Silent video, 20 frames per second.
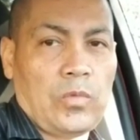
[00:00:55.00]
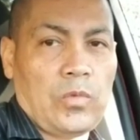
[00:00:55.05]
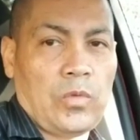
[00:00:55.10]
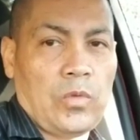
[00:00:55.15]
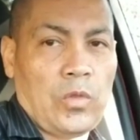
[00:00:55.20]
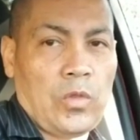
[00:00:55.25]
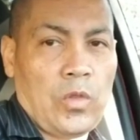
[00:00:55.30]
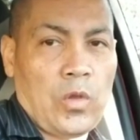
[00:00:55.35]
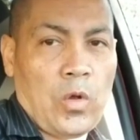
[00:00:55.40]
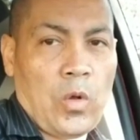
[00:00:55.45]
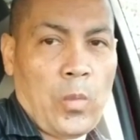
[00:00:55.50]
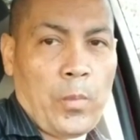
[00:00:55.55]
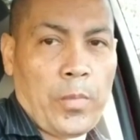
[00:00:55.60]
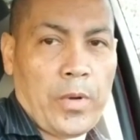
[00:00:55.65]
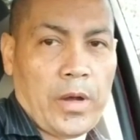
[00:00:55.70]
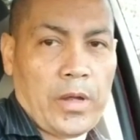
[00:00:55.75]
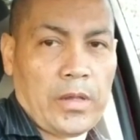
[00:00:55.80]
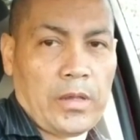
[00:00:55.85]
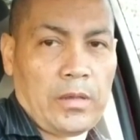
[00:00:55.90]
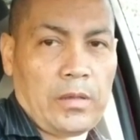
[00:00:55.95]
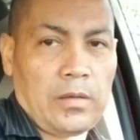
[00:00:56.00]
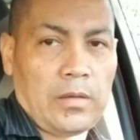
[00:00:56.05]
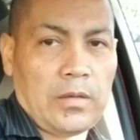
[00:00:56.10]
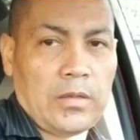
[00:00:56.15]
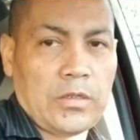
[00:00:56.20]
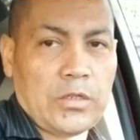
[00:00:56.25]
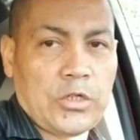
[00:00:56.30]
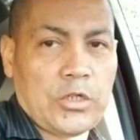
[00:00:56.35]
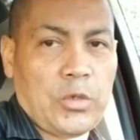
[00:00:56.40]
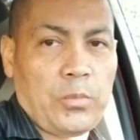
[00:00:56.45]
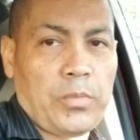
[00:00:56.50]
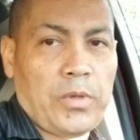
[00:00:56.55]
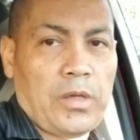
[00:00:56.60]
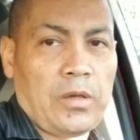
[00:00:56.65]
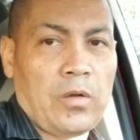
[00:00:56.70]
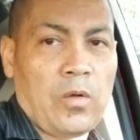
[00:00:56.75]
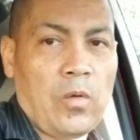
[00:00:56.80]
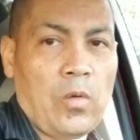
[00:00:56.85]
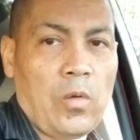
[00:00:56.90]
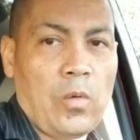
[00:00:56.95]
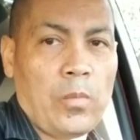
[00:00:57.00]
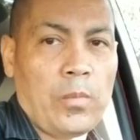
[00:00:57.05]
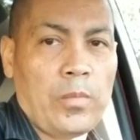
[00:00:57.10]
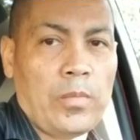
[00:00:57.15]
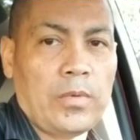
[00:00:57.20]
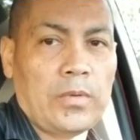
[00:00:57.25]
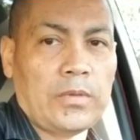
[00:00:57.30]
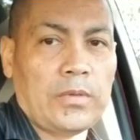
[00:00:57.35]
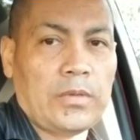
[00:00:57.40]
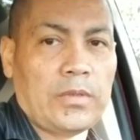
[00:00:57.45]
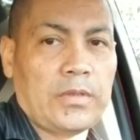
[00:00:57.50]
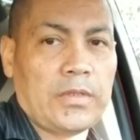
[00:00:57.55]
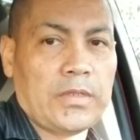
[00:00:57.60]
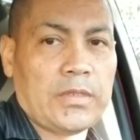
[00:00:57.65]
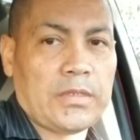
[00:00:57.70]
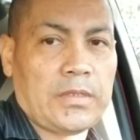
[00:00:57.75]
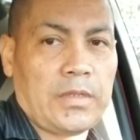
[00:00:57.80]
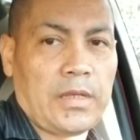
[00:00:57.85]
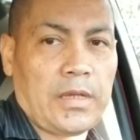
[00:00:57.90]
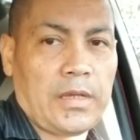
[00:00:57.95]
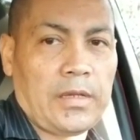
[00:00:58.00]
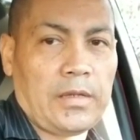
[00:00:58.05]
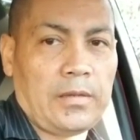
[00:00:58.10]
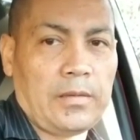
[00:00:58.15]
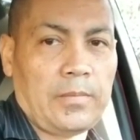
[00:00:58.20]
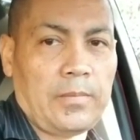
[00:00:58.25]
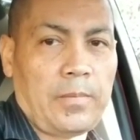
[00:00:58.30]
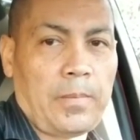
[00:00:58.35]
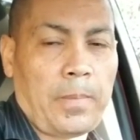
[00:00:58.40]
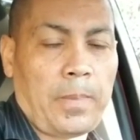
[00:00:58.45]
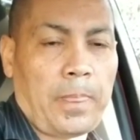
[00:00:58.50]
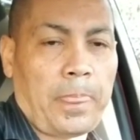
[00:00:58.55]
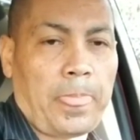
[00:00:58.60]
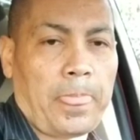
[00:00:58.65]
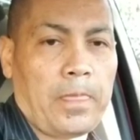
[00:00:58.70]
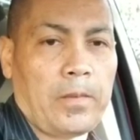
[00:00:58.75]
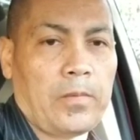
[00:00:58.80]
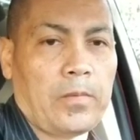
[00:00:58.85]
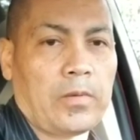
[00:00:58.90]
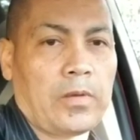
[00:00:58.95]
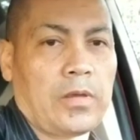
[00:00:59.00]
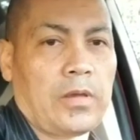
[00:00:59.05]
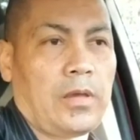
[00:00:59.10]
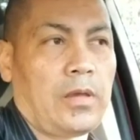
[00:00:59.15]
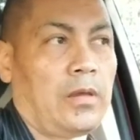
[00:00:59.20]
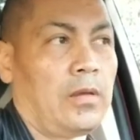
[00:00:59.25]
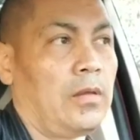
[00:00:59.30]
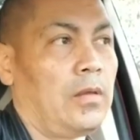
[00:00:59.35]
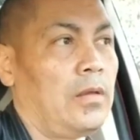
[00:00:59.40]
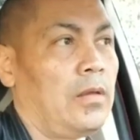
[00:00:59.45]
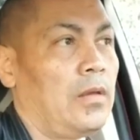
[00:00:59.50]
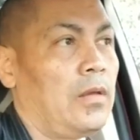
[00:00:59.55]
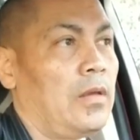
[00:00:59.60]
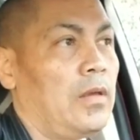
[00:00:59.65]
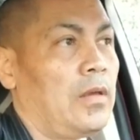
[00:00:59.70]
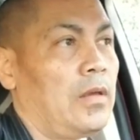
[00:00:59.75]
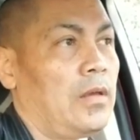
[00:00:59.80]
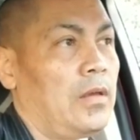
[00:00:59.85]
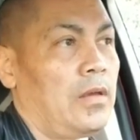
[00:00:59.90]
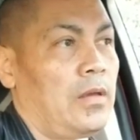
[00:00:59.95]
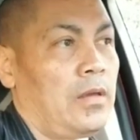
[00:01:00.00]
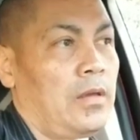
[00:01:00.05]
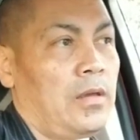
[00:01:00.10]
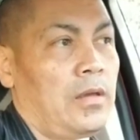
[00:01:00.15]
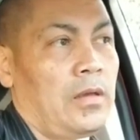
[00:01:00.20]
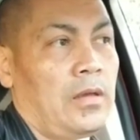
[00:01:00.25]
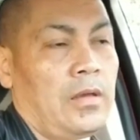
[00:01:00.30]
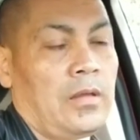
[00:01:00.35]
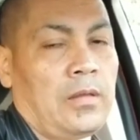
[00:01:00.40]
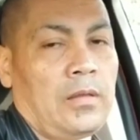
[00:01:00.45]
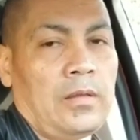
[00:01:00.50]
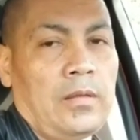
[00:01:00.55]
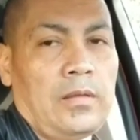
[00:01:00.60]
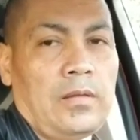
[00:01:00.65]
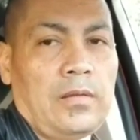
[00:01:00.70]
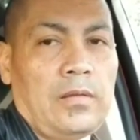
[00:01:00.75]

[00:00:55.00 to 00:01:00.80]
nobody should be home this night. Okay? And